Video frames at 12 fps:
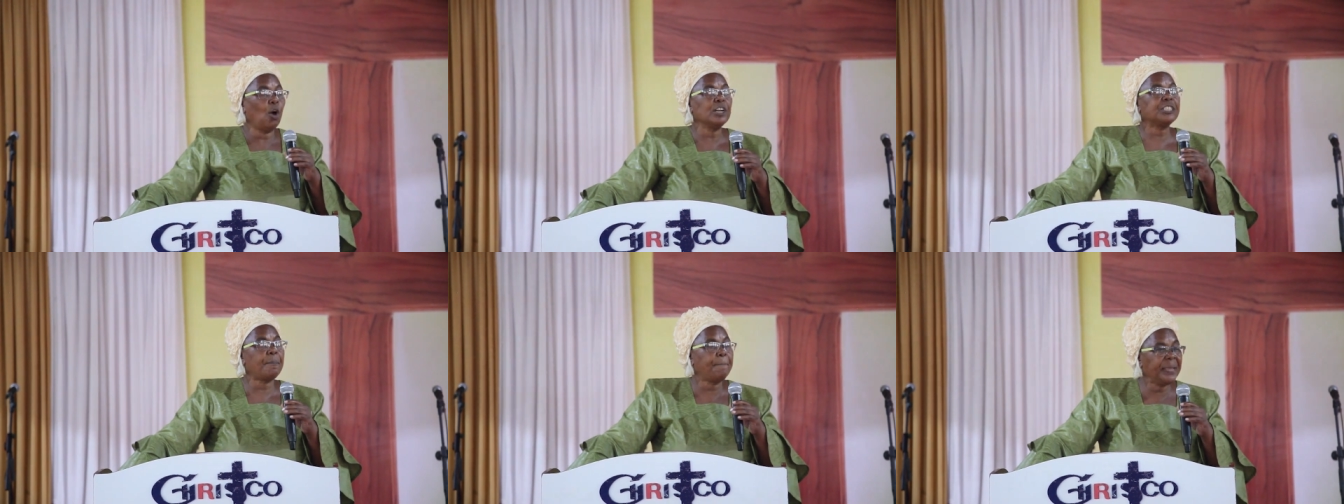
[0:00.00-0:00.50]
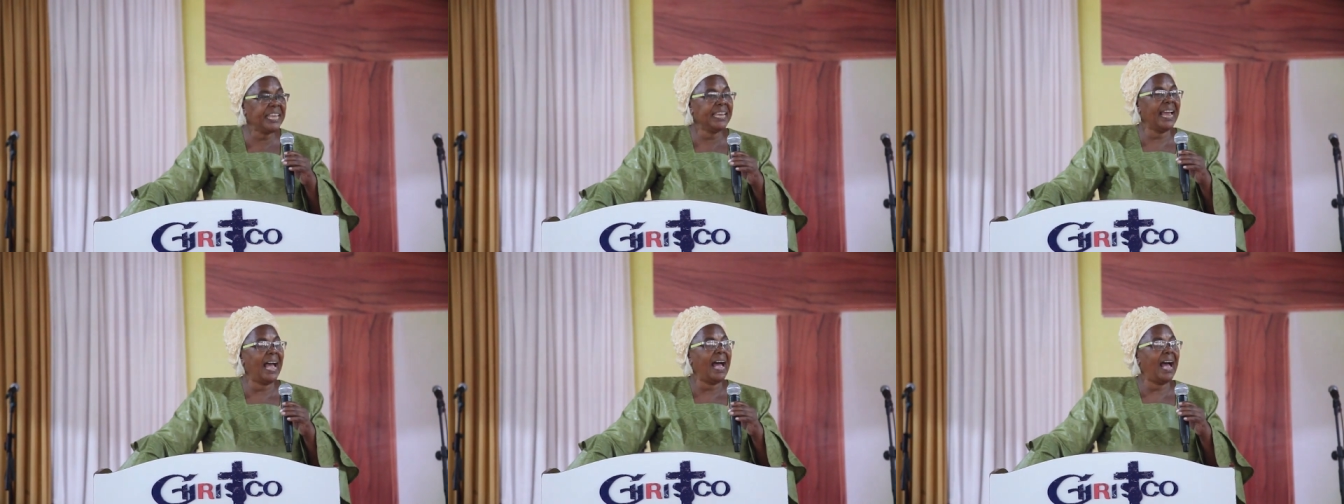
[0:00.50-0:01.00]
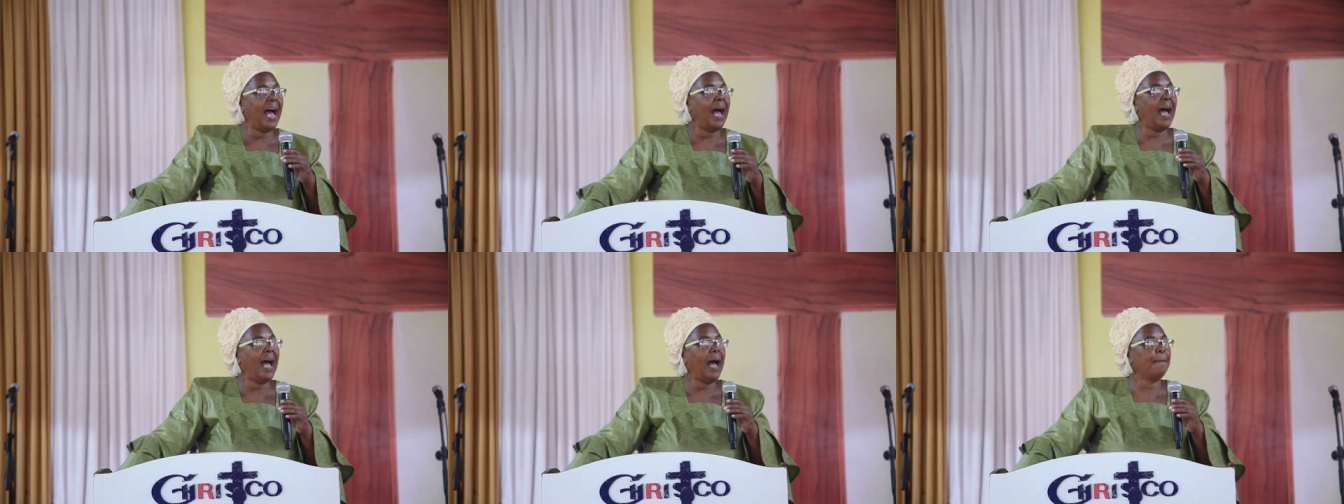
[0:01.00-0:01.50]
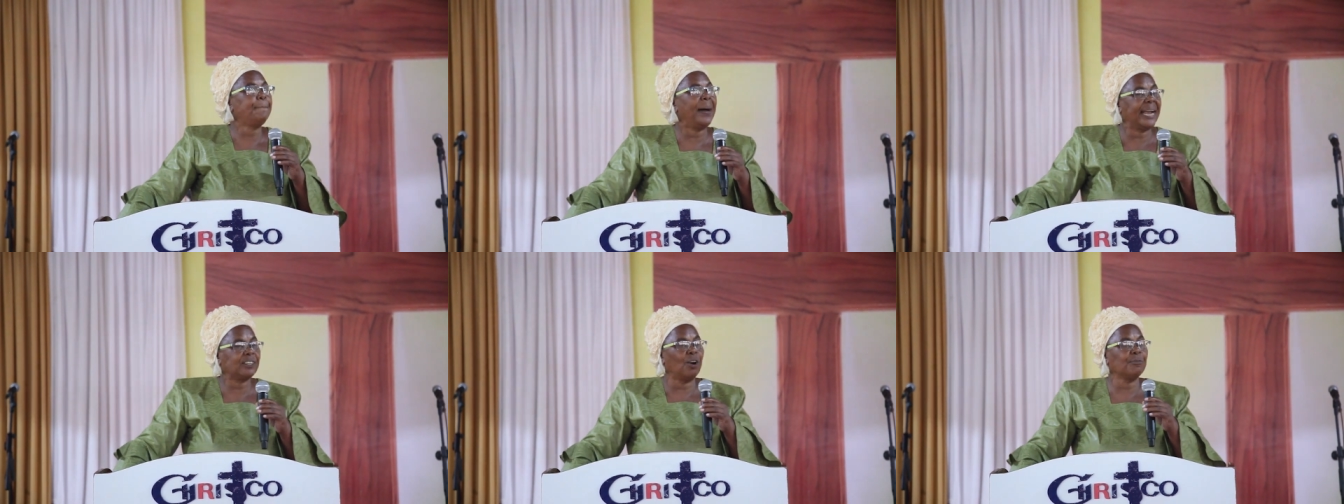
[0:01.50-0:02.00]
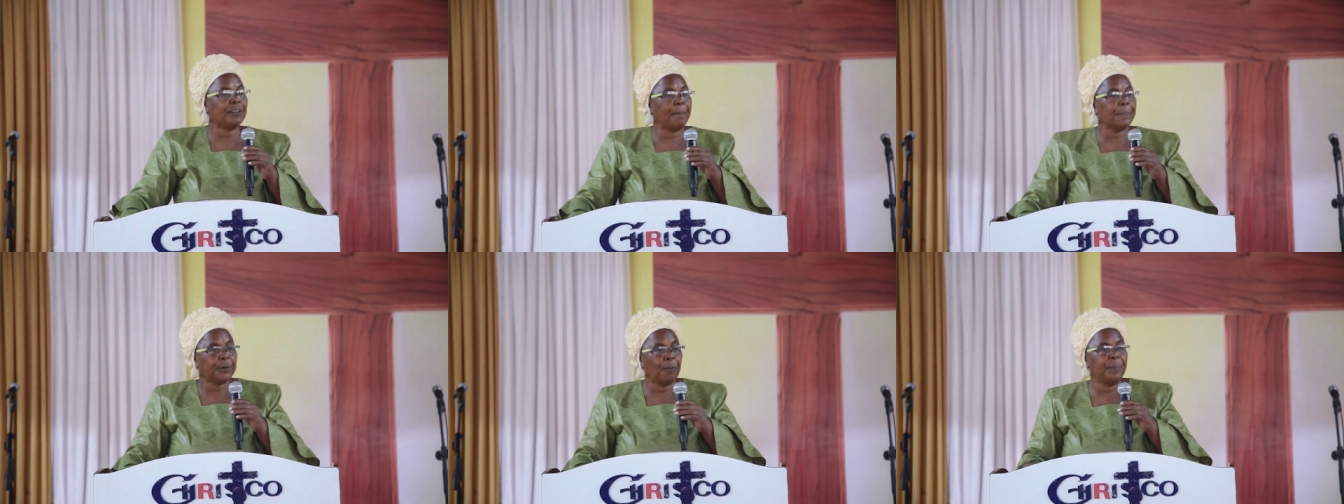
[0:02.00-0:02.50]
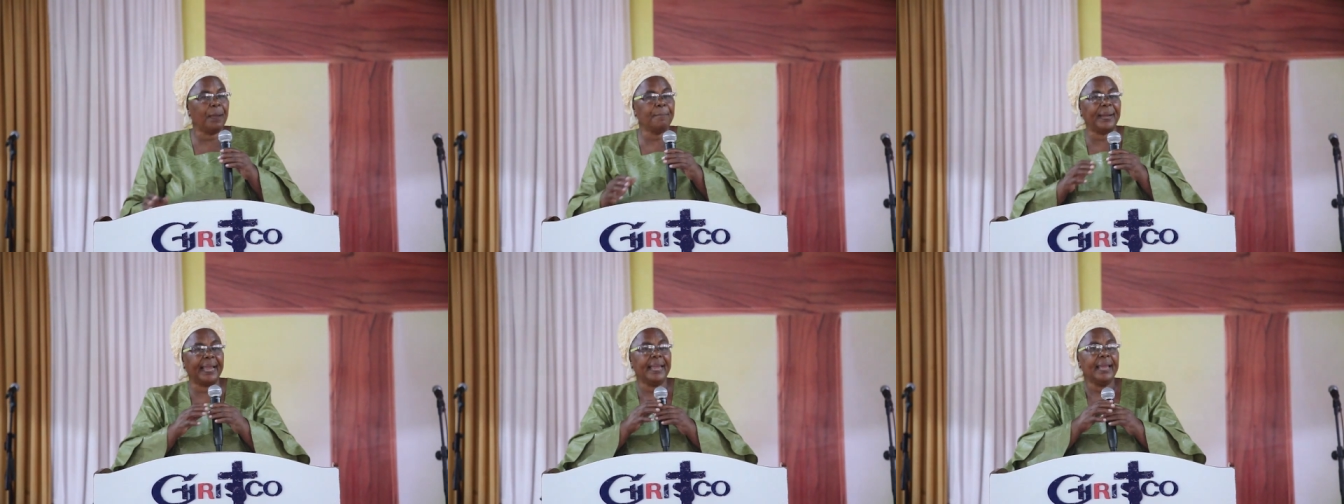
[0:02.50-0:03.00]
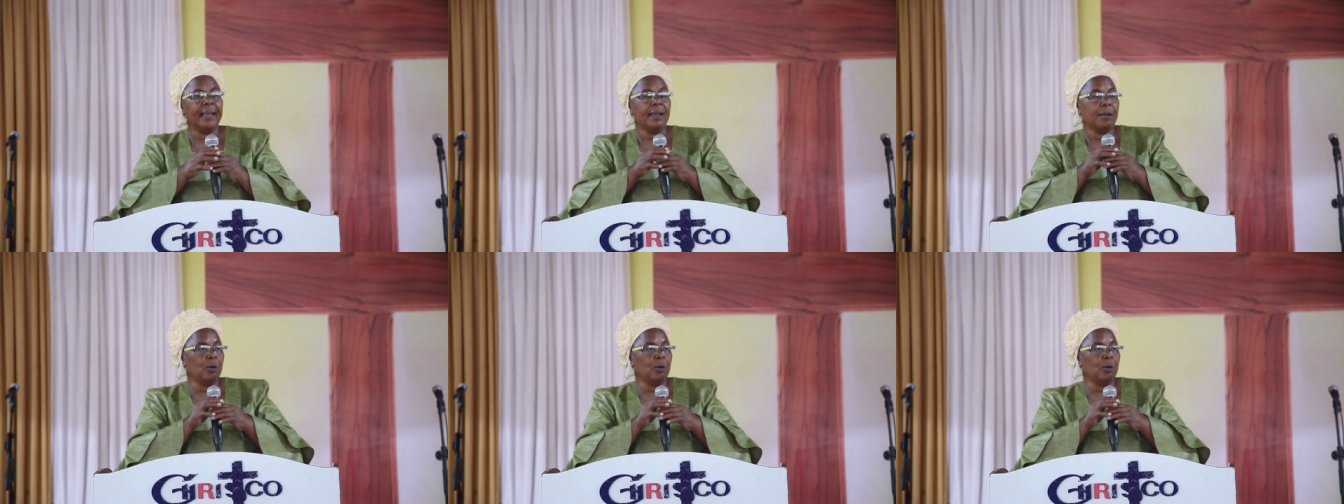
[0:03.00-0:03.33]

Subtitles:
Don't be part of the problem by...